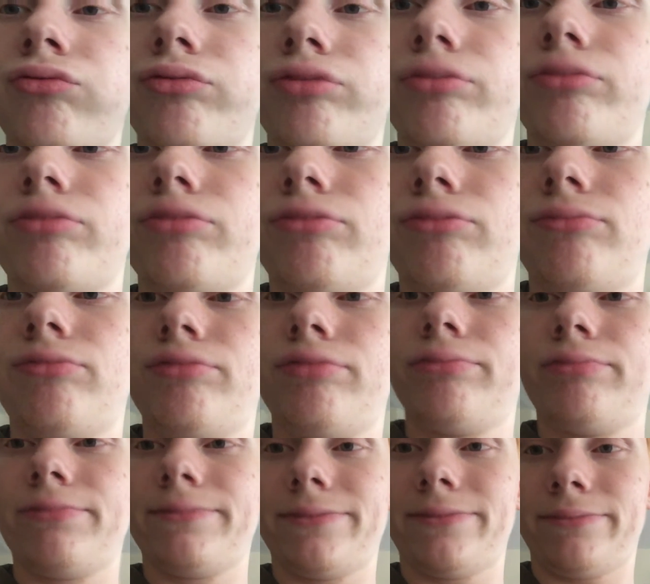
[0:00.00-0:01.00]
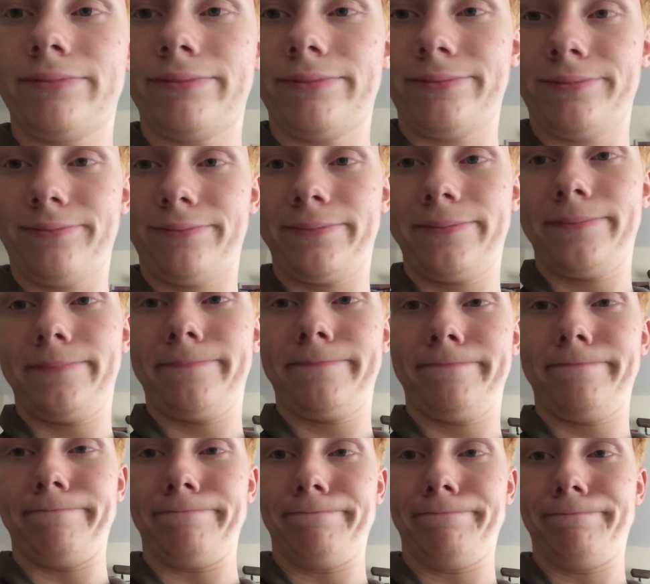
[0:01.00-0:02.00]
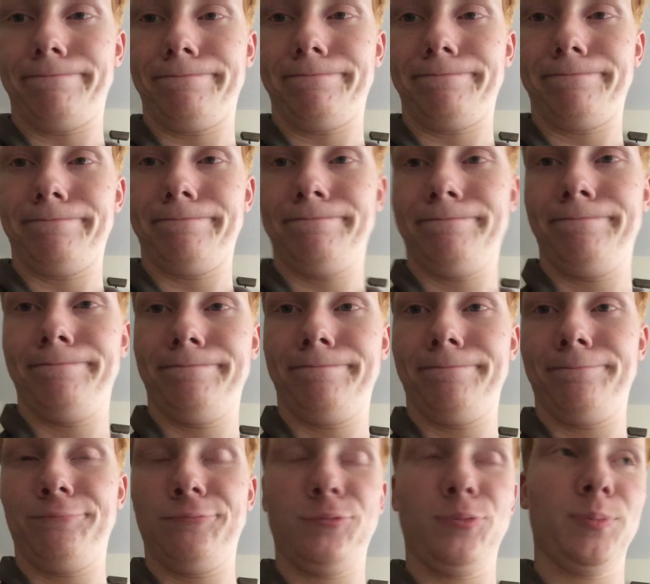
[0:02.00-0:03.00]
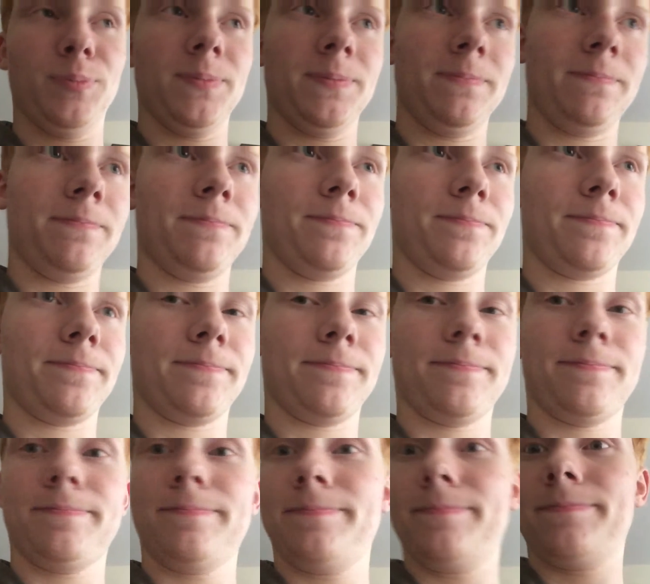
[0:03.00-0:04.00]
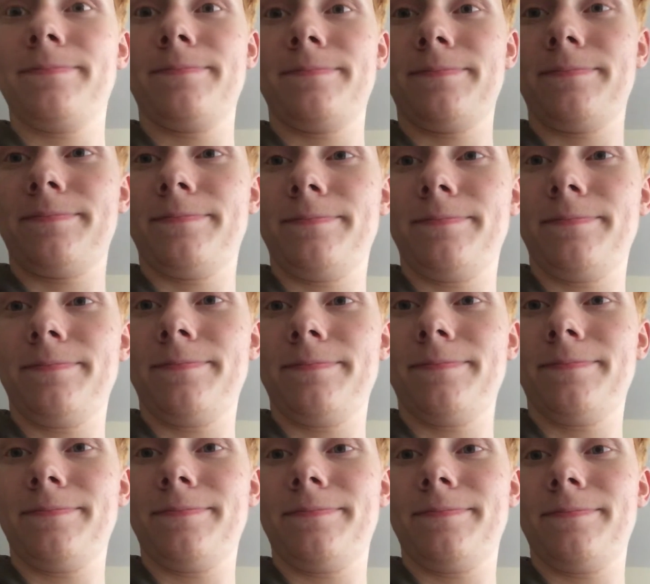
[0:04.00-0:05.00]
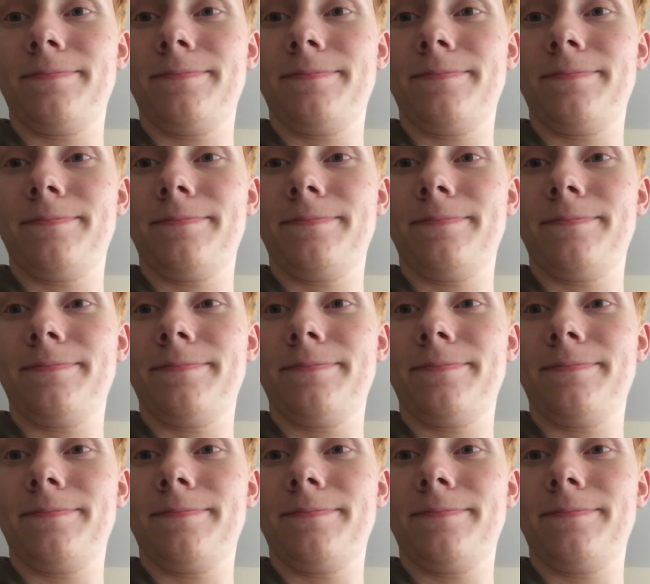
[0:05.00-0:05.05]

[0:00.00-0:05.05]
No one is speaking in this clip.